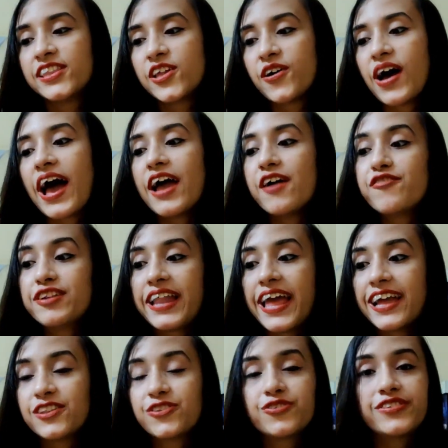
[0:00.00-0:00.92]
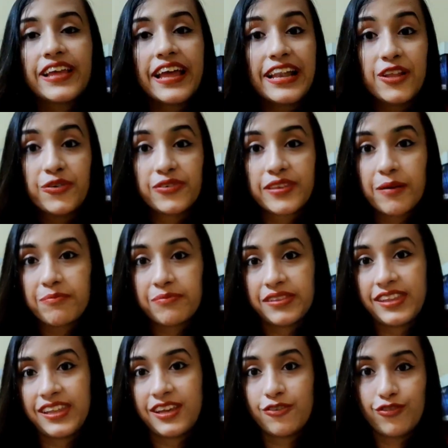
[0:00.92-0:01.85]
Now I would like to tell you
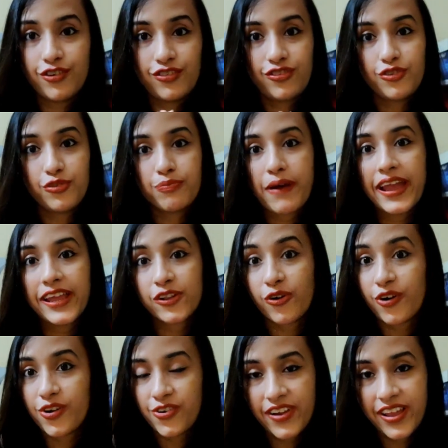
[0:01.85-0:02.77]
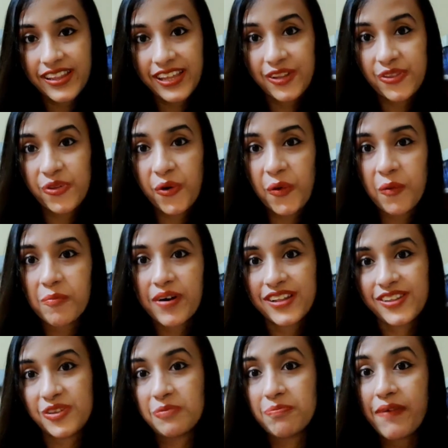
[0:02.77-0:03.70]
something which you might already know,
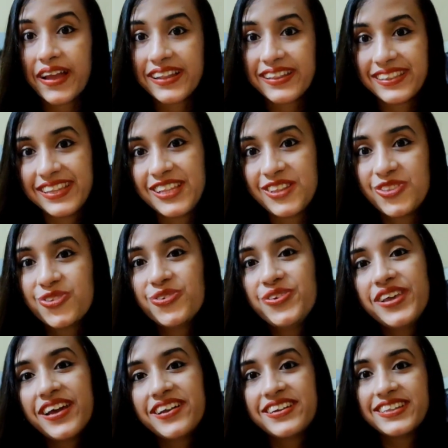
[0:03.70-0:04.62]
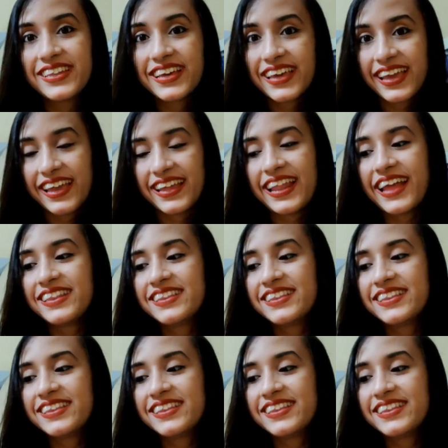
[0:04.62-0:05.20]
but you might need to hear it again.